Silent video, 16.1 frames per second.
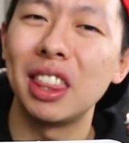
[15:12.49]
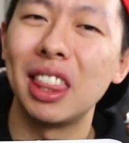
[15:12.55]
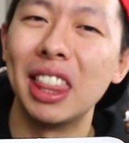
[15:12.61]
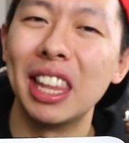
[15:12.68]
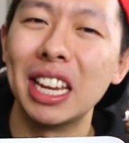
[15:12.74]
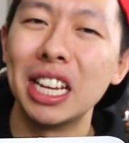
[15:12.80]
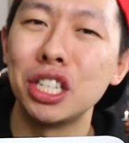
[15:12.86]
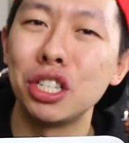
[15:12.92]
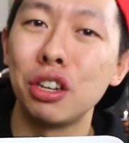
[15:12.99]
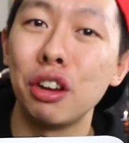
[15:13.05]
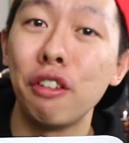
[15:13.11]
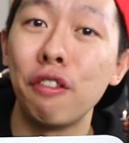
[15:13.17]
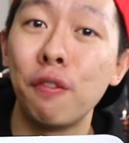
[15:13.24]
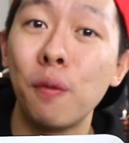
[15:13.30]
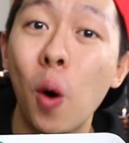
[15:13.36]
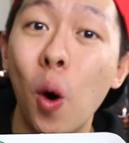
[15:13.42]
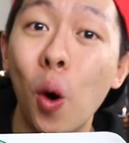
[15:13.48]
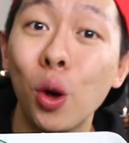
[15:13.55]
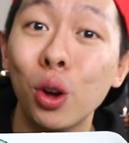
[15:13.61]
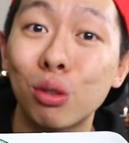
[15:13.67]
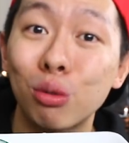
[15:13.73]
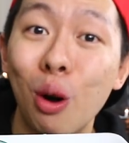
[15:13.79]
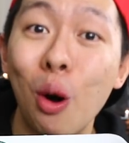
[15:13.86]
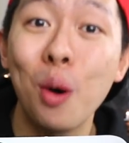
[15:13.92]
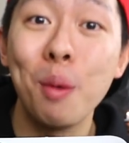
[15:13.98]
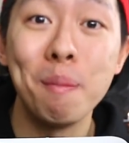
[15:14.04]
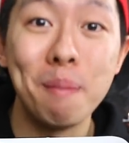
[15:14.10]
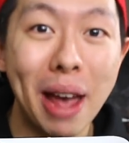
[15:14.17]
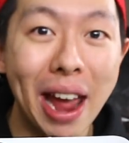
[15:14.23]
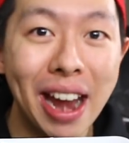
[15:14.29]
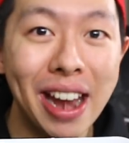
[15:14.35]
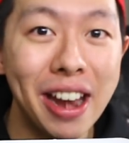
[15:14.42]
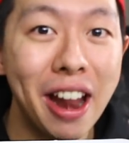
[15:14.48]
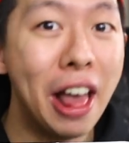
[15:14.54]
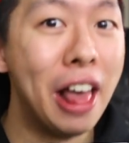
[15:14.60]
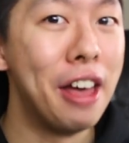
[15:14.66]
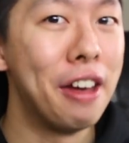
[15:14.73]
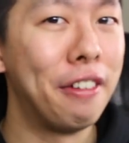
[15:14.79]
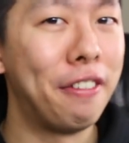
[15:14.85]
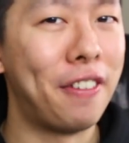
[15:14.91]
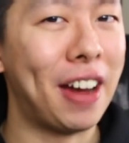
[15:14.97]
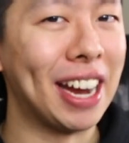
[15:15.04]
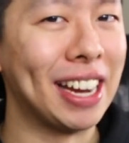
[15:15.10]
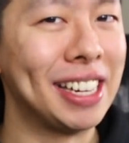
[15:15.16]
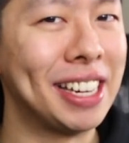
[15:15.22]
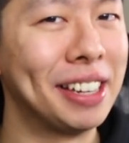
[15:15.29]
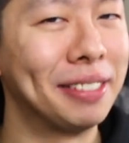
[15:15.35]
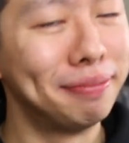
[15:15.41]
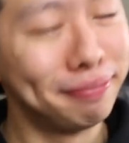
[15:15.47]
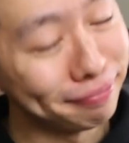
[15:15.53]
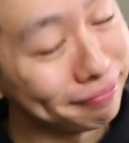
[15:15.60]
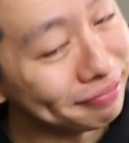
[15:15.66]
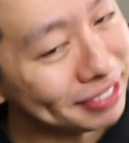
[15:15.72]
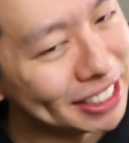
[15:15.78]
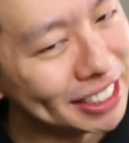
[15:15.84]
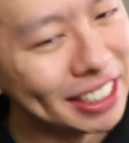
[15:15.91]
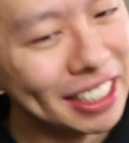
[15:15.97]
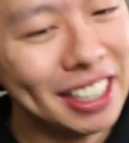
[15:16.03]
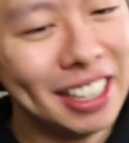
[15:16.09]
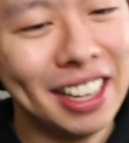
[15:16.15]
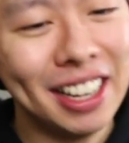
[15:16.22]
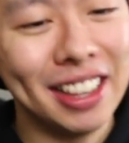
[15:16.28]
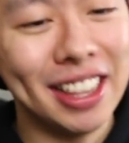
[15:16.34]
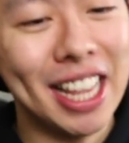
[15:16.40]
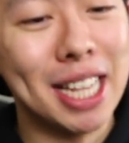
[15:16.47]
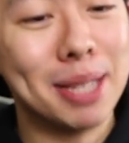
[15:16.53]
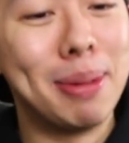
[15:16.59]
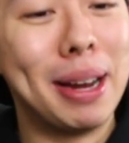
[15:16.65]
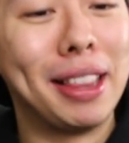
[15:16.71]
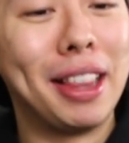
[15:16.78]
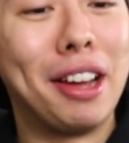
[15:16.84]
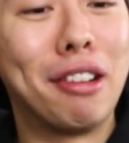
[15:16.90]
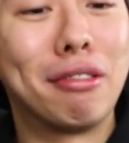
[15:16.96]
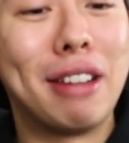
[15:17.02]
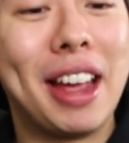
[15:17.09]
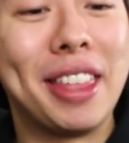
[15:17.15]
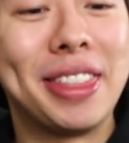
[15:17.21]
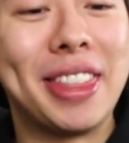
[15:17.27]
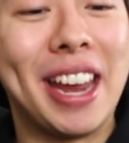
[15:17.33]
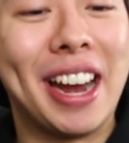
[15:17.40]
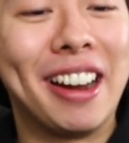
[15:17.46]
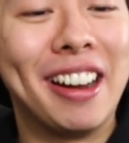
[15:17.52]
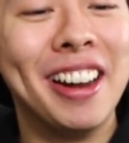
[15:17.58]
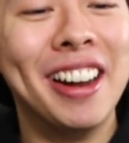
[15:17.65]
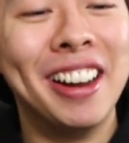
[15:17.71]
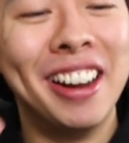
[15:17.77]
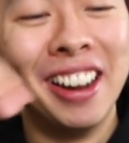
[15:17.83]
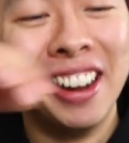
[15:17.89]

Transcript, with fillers: these two full-grown men fight. That's my little rant there.